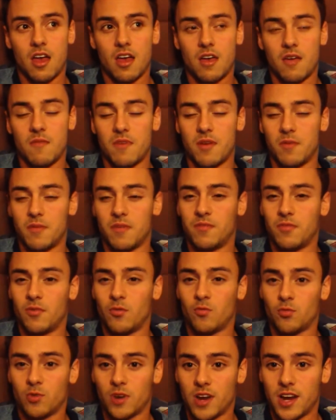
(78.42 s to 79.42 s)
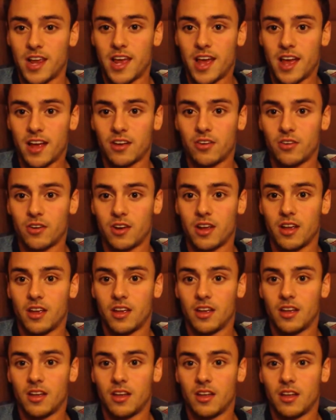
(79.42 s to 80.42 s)
it made me feel really angry
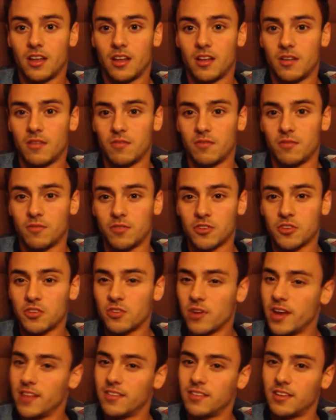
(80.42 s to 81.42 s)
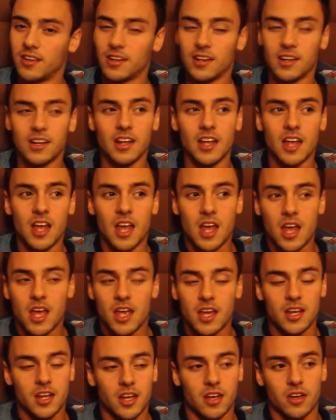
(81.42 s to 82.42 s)
and frustrated, and
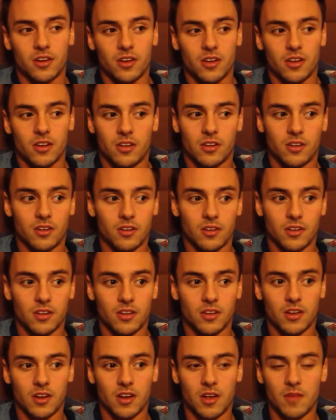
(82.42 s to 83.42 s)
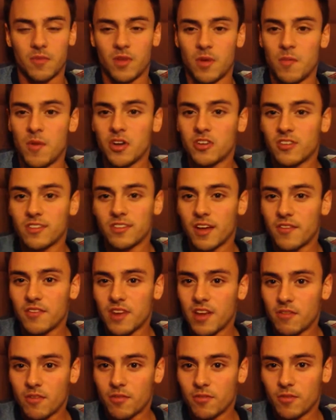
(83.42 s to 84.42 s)
you know, like emotions that I've
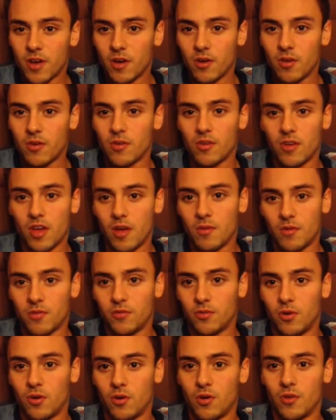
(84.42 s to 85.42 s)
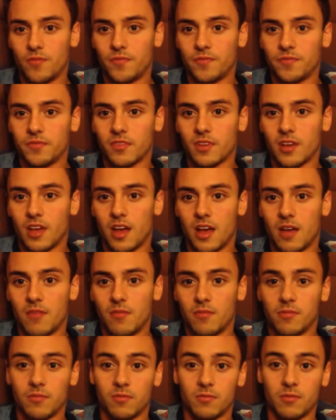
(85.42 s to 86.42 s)
never felt before
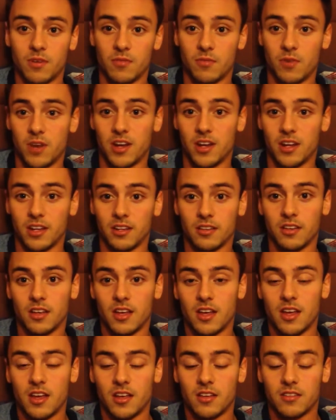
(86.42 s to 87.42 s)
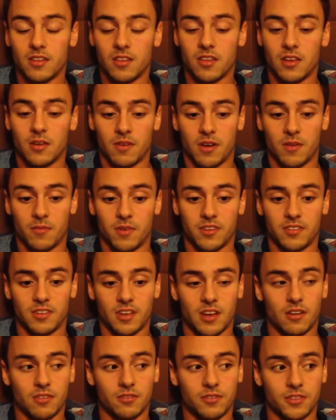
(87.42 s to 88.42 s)
when reading something about
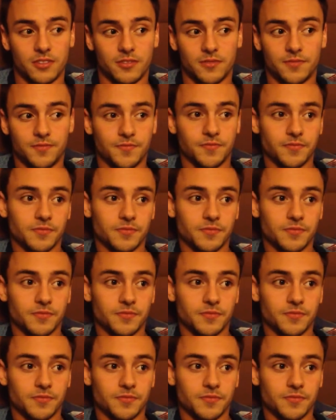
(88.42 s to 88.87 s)
myself. And